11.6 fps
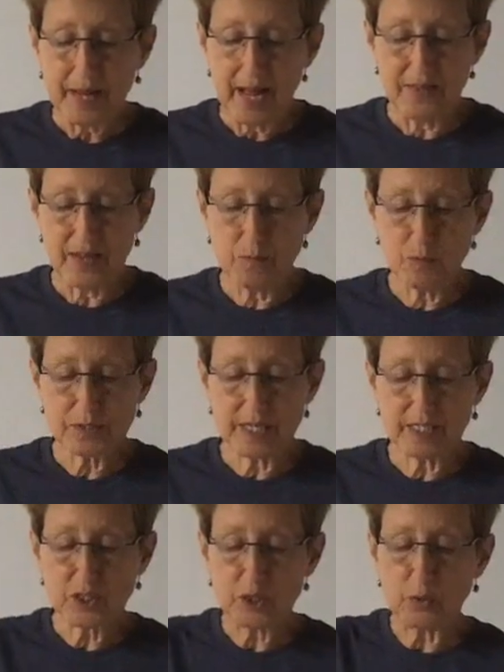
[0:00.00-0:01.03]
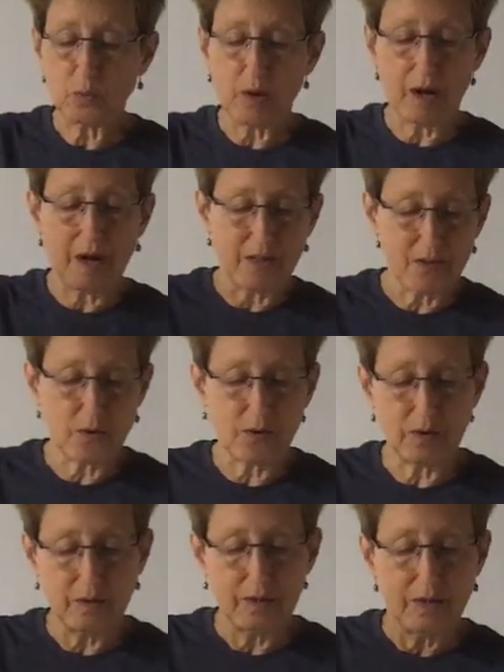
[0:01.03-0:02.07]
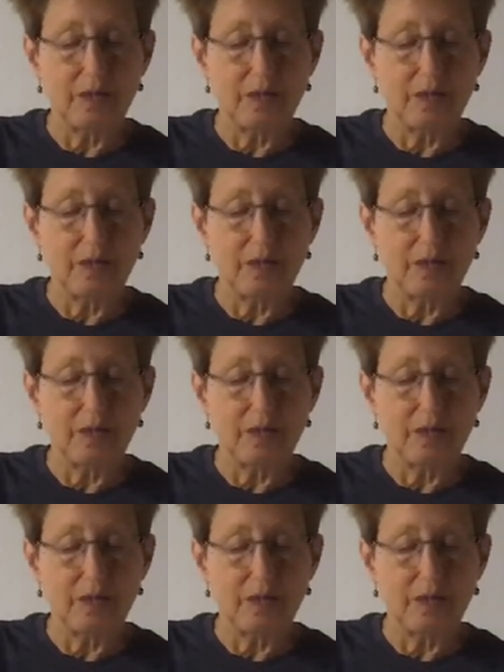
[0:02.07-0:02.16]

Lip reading: And then we'll take 2 other